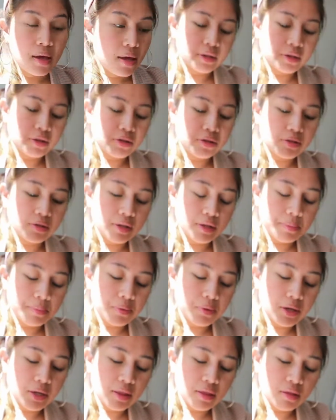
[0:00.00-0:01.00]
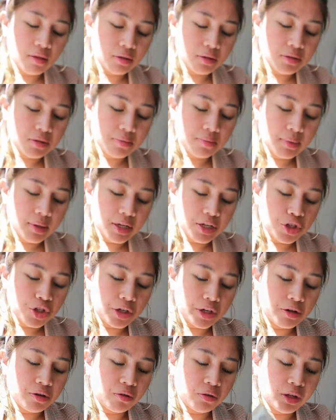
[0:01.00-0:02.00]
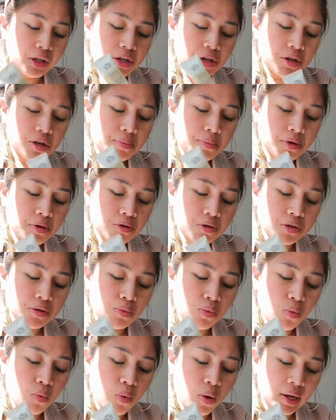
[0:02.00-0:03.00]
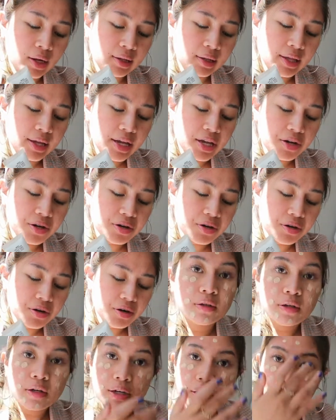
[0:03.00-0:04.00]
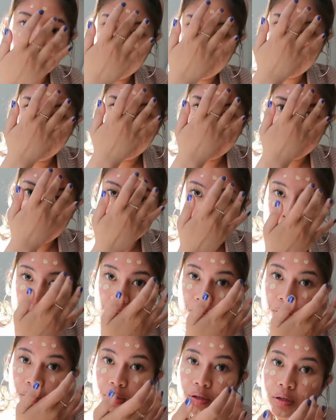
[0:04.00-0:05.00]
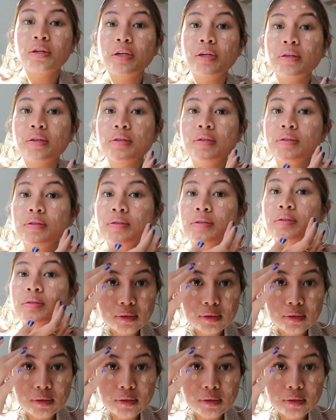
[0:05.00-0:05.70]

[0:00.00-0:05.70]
I usually put it not too much. I only use one layer. I always put like this.